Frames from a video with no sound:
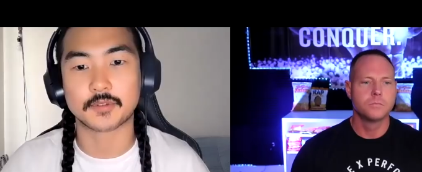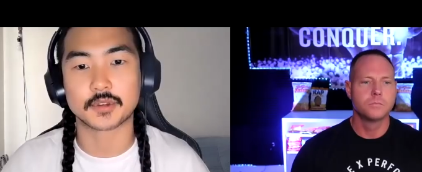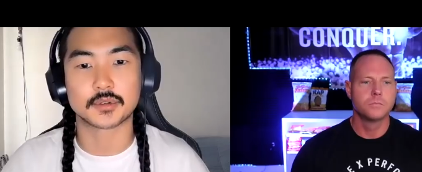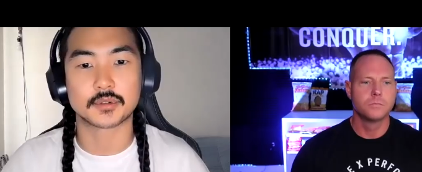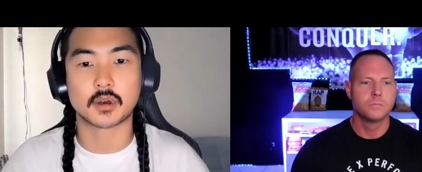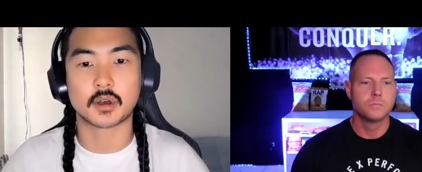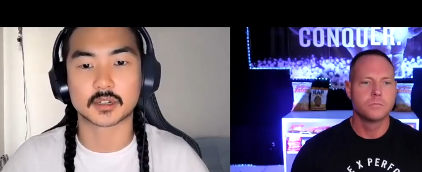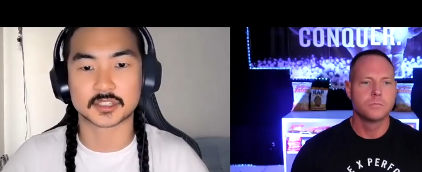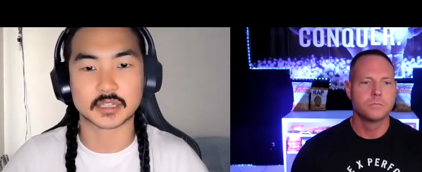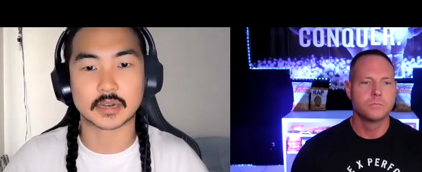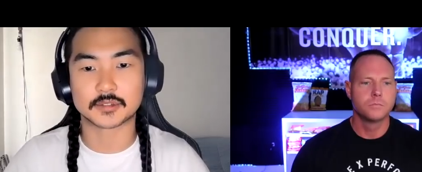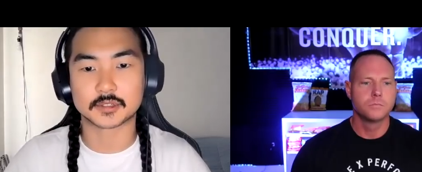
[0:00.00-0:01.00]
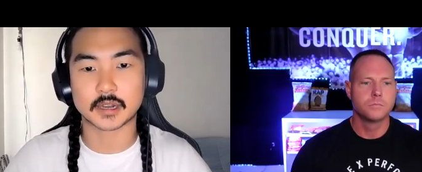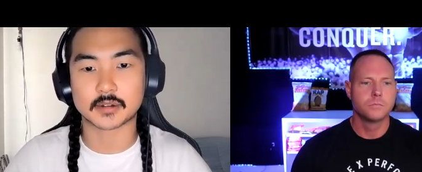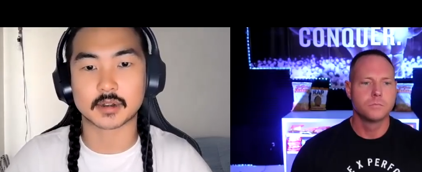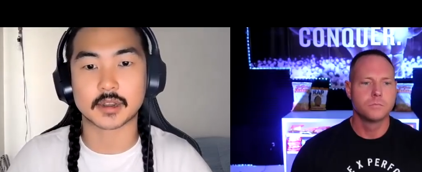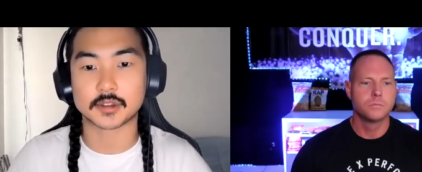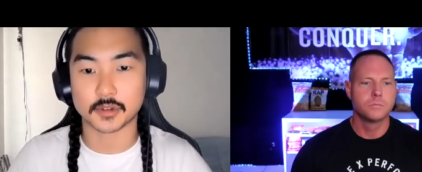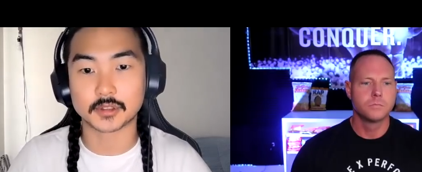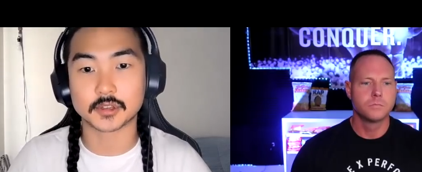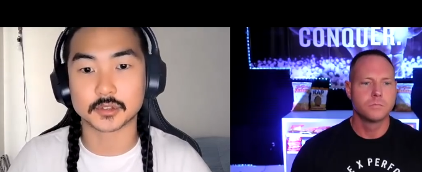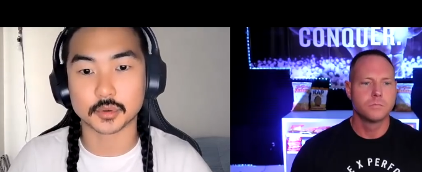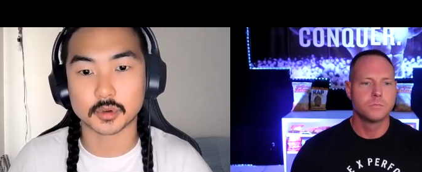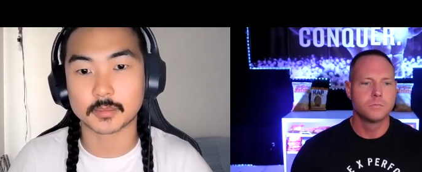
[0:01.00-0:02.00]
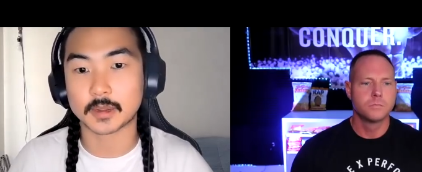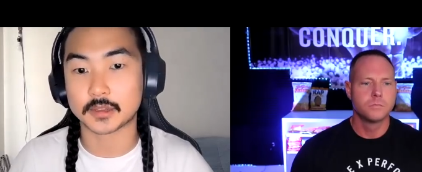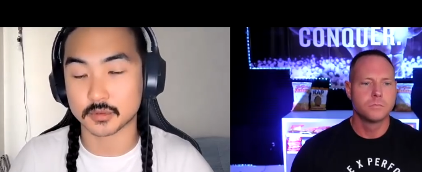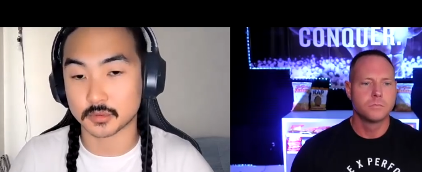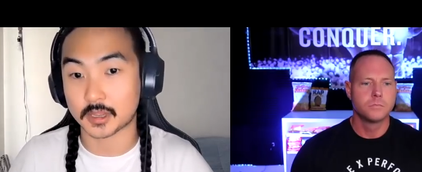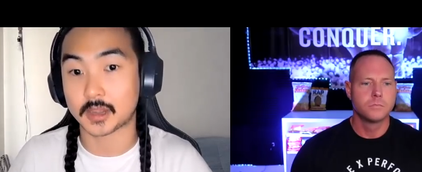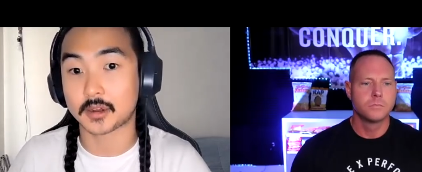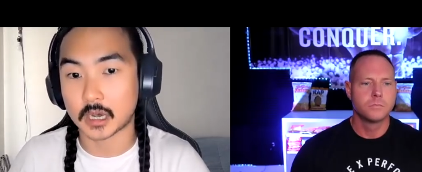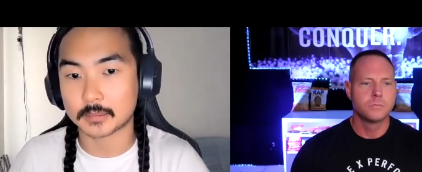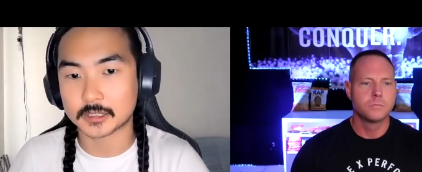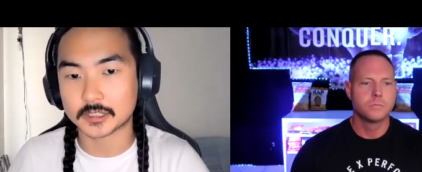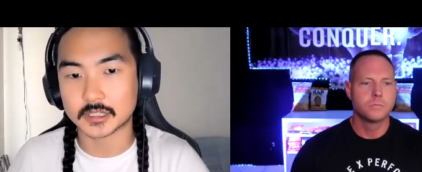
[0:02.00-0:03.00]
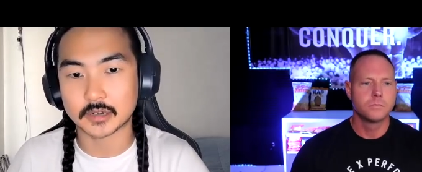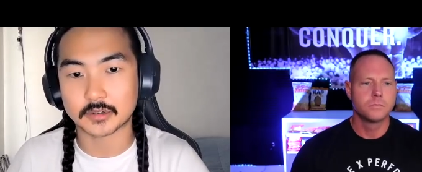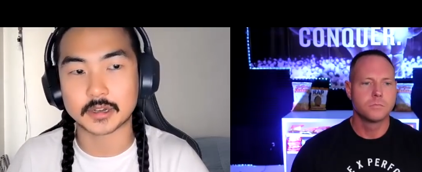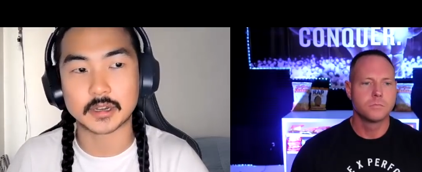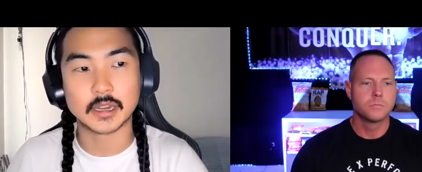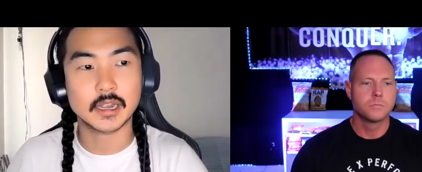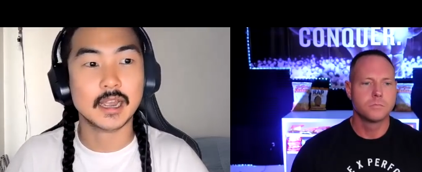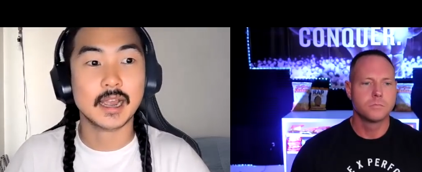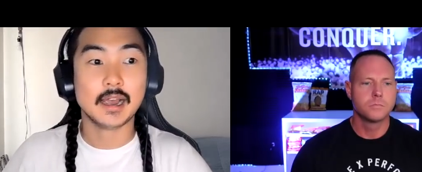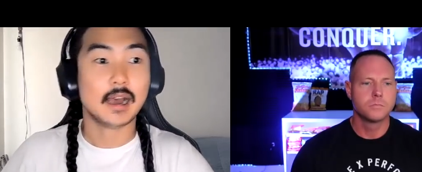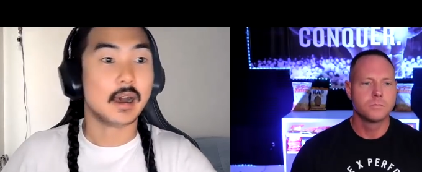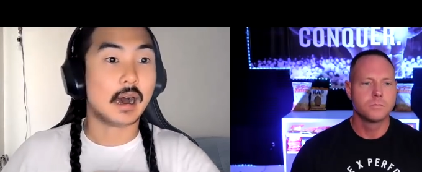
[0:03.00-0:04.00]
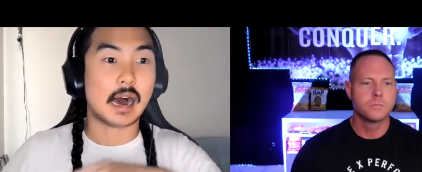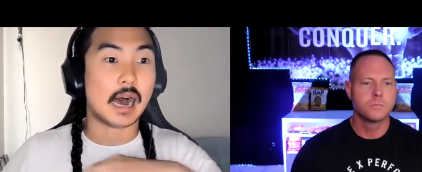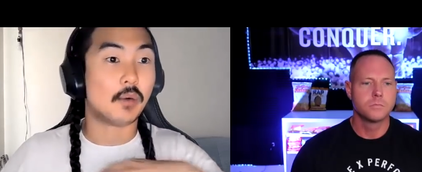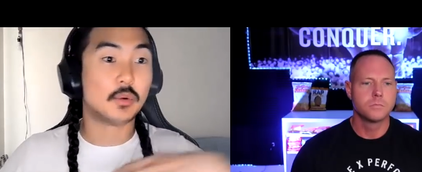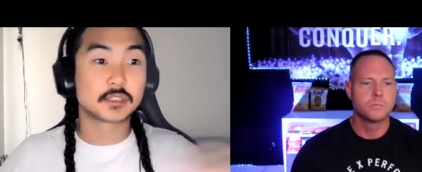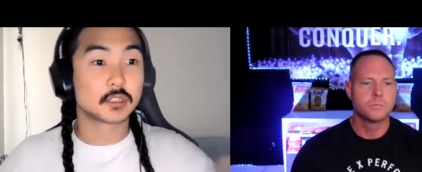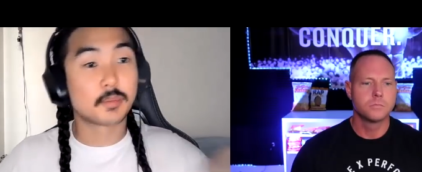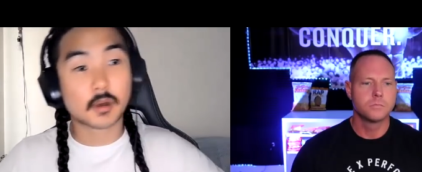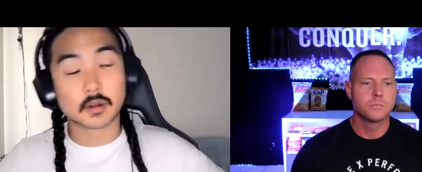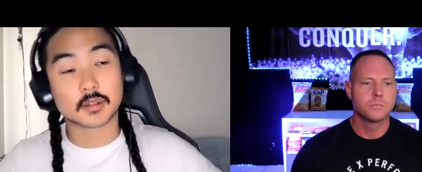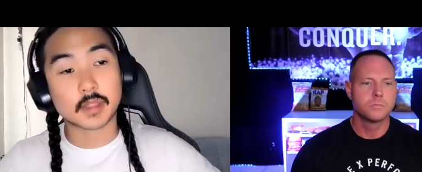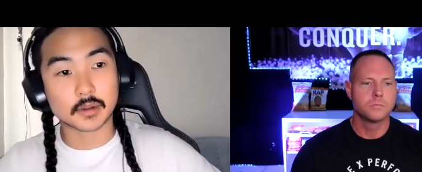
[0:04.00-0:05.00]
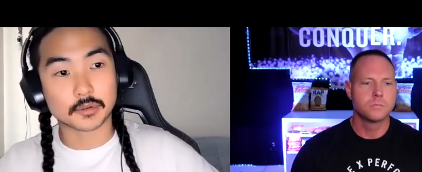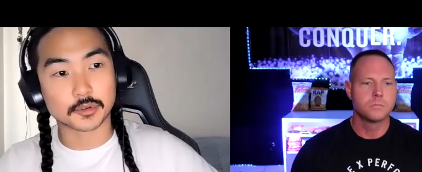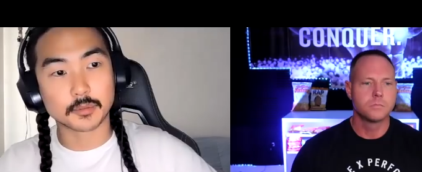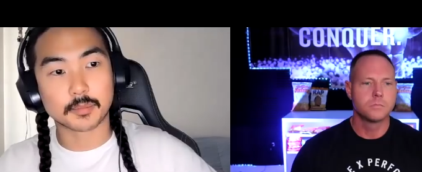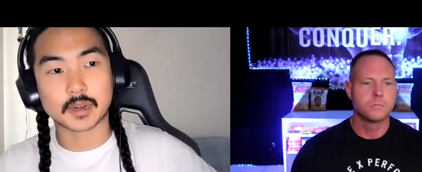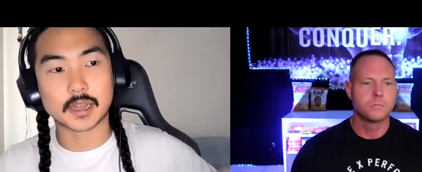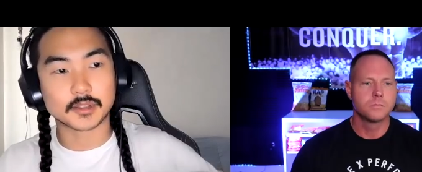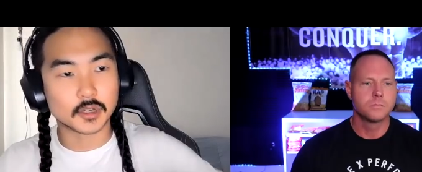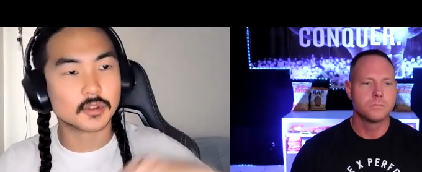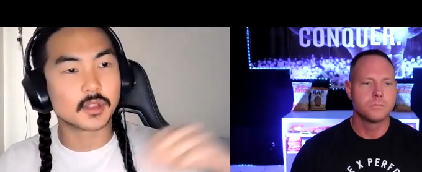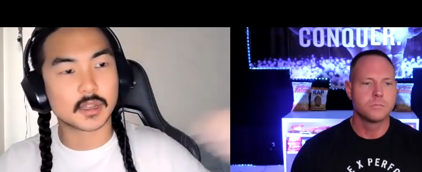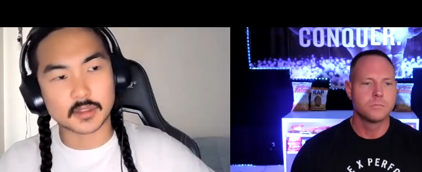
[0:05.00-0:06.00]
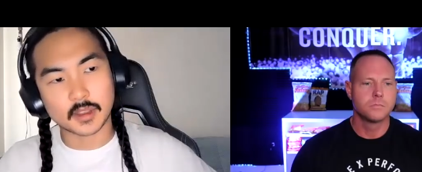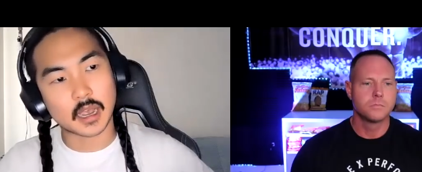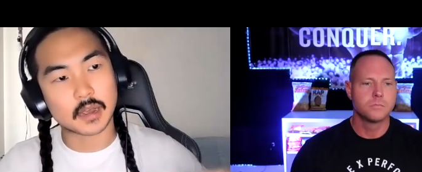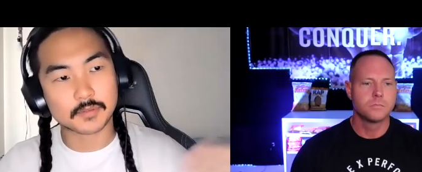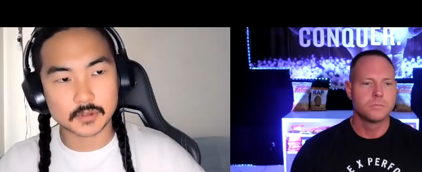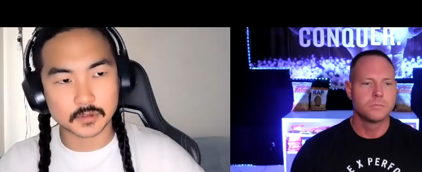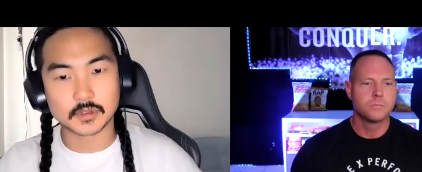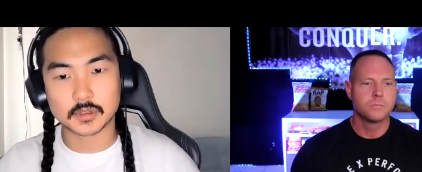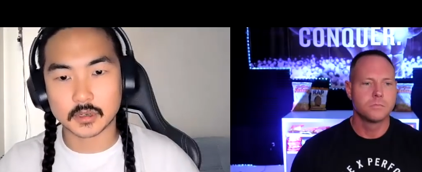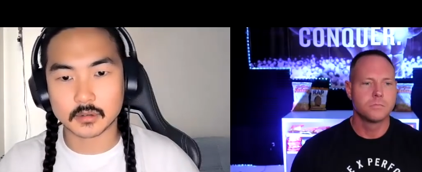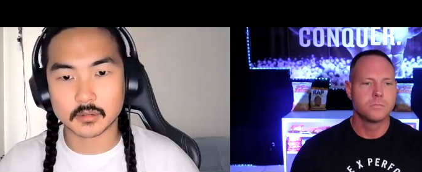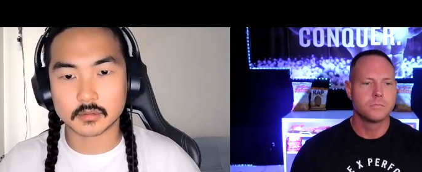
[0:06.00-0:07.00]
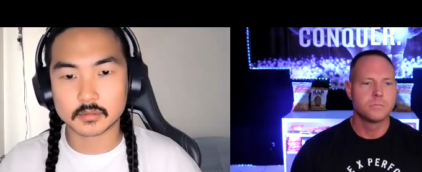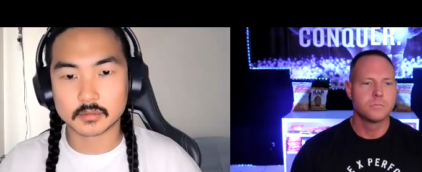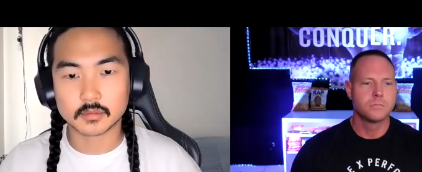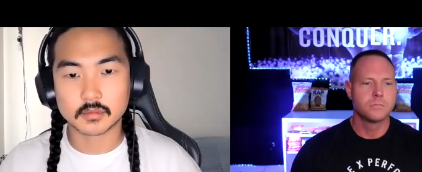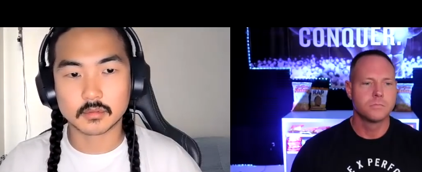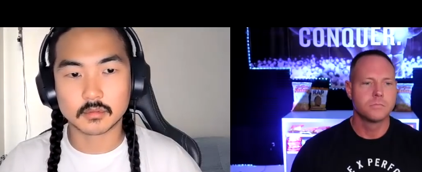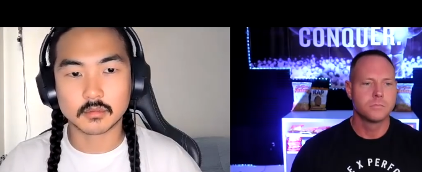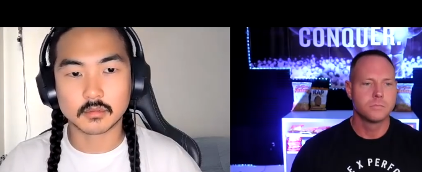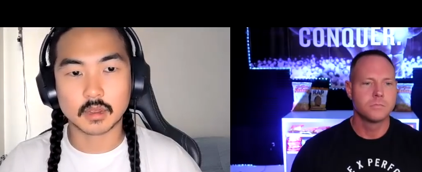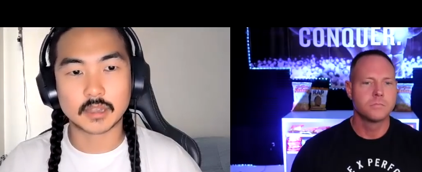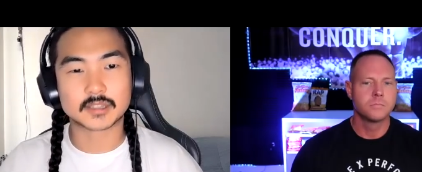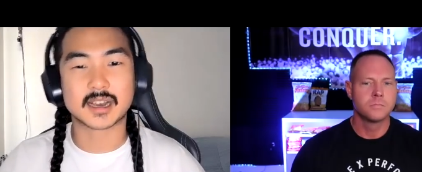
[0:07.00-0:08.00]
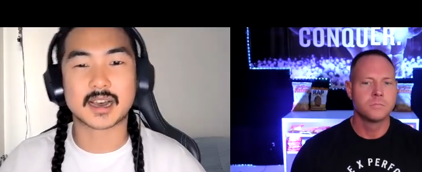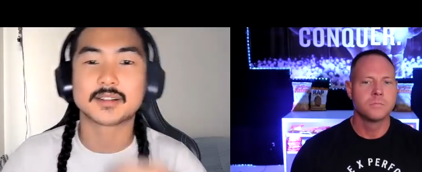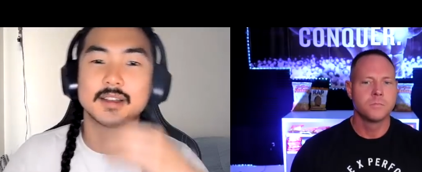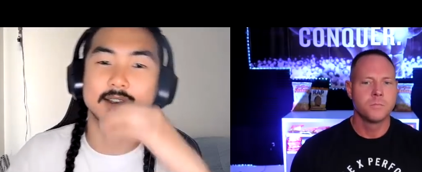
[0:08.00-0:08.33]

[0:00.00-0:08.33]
Speaker 1: you are a South Sider and you're in the dorm and you get commissary, I wasn't a part of that group, but I know that they have to, you know, it's, I,